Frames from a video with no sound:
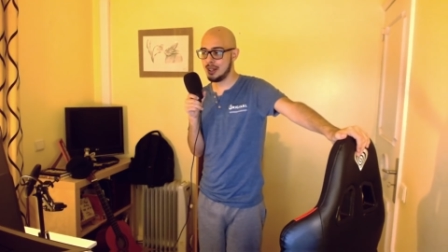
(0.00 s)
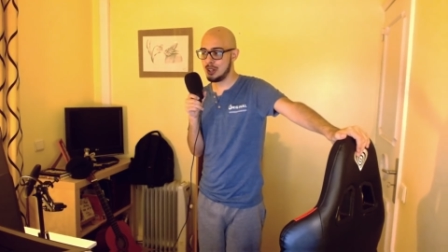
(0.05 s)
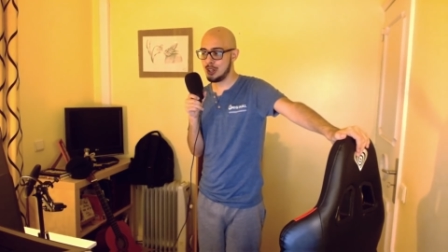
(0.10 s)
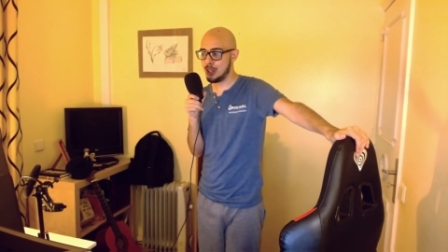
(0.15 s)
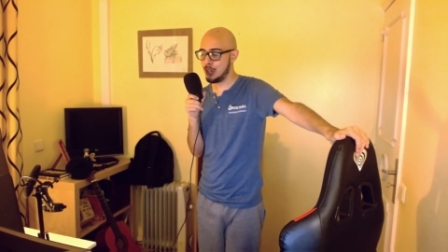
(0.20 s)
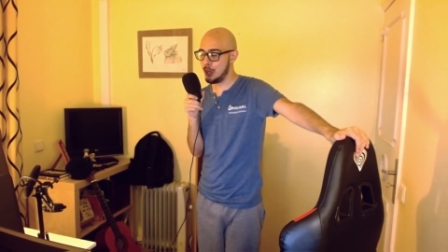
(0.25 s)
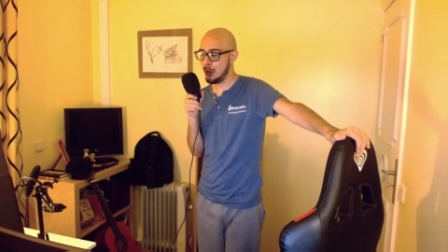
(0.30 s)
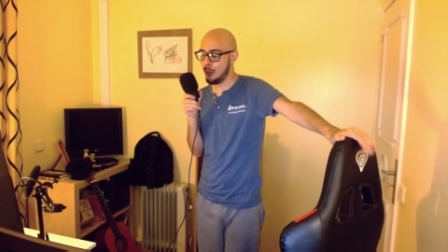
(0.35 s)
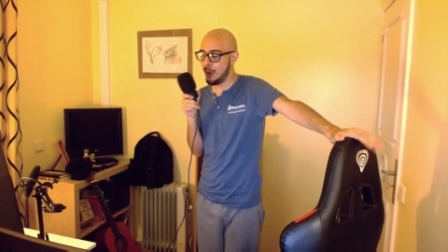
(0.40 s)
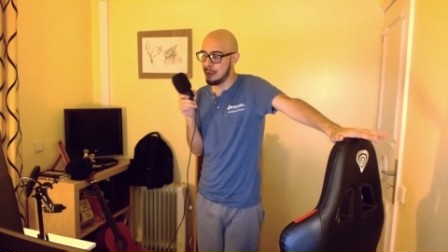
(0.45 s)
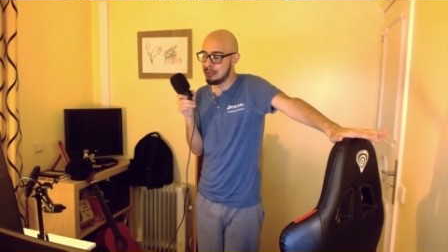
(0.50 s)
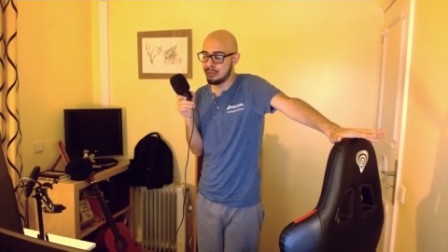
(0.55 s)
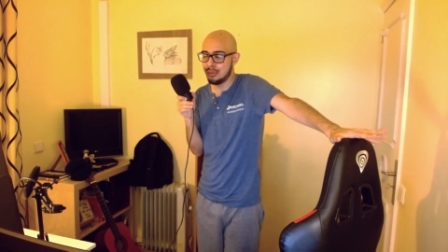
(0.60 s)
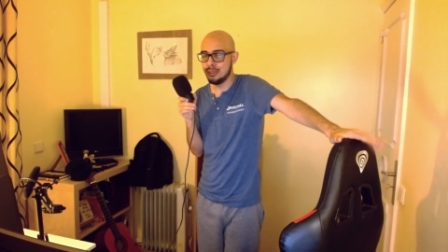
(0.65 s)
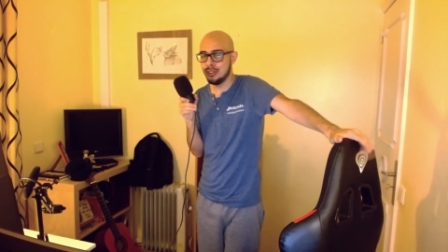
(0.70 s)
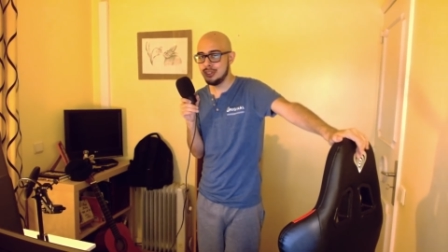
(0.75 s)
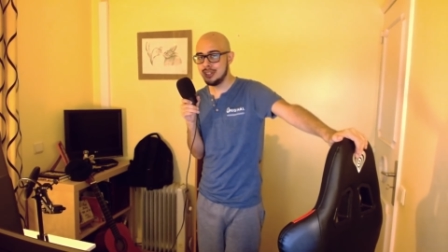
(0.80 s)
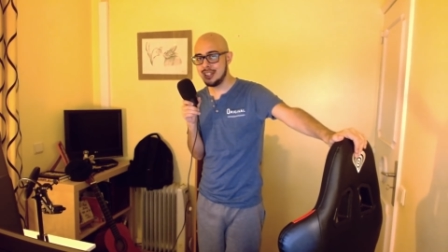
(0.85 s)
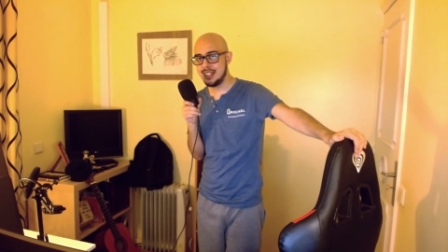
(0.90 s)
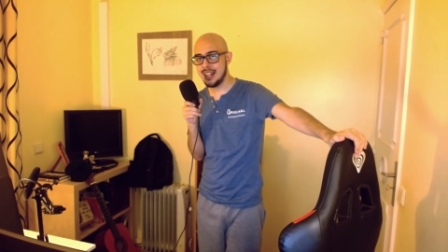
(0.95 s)
you
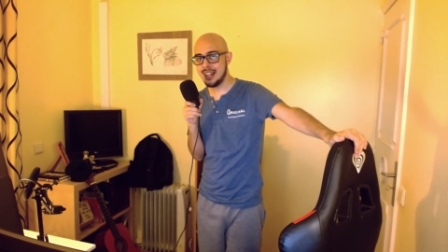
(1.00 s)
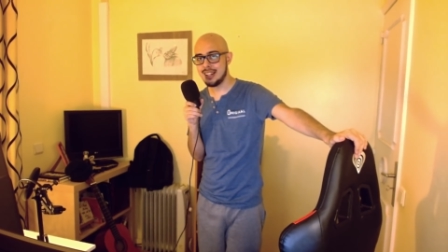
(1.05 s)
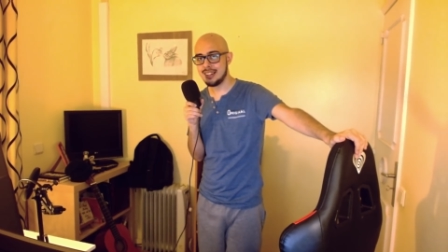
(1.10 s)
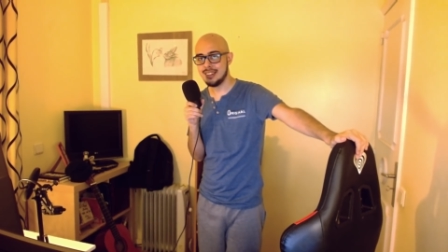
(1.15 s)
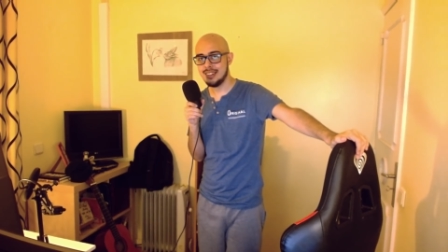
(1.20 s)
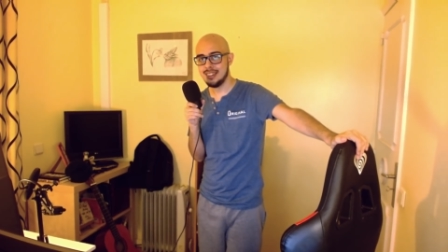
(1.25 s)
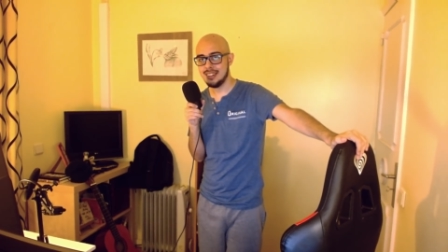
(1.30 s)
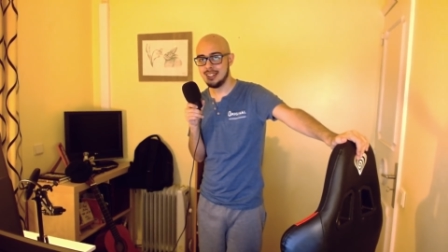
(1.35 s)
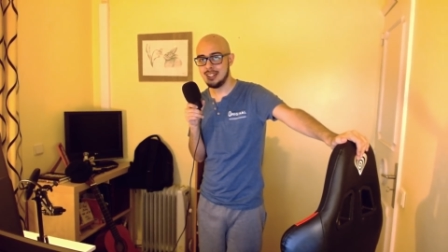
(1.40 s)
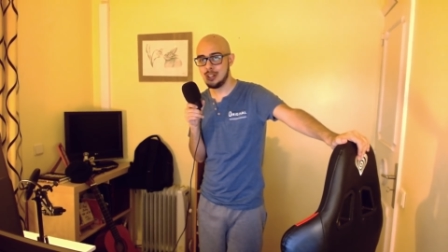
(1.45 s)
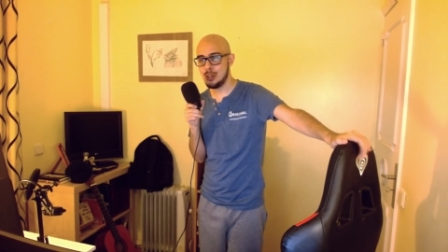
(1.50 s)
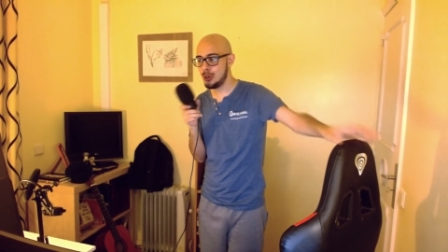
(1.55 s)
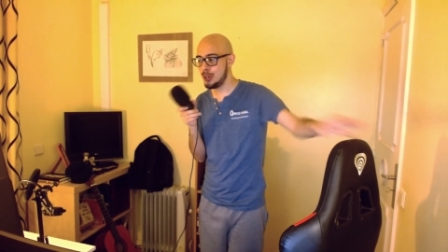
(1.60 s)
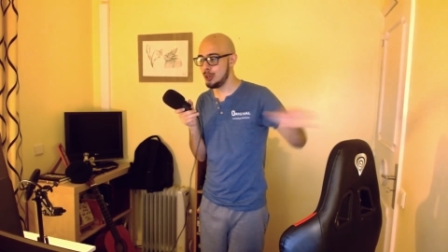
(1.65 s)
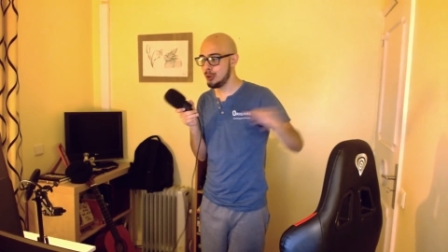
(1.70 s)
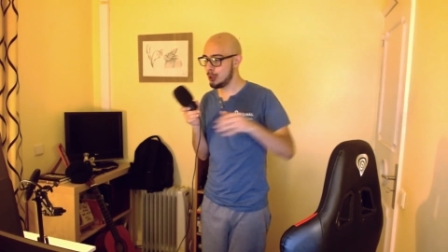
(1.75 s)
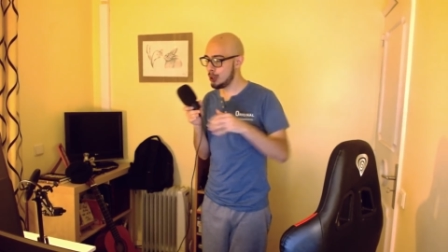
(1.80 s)
absolutely did it. You, you,